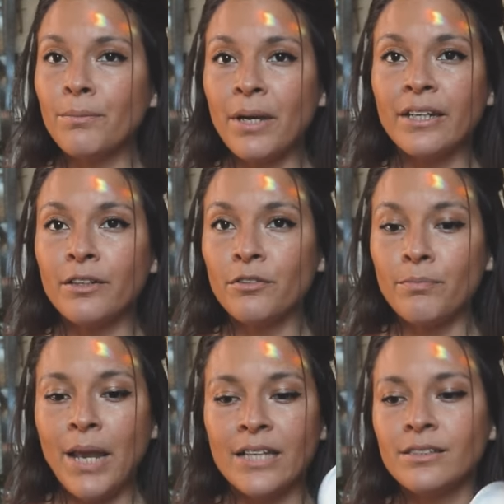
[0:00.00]
made out of
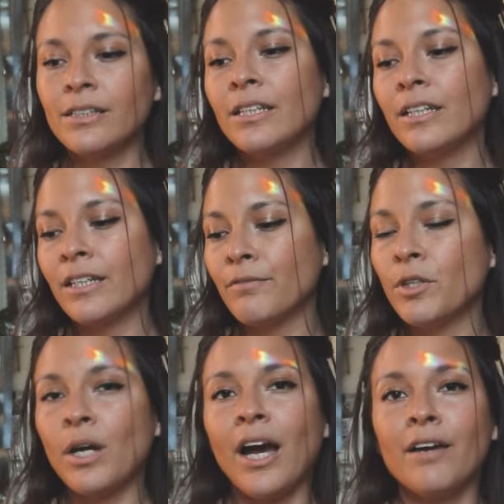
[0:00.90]
plastic, if
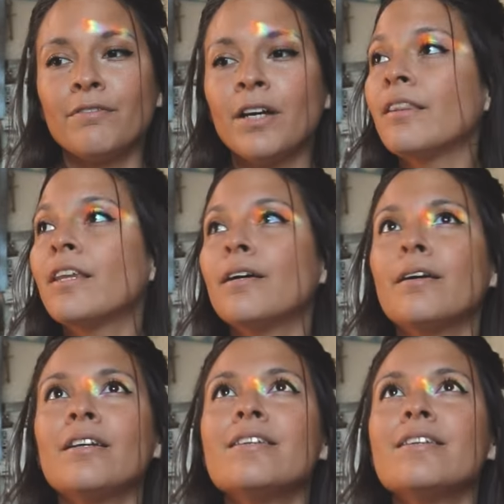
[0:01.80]
you have the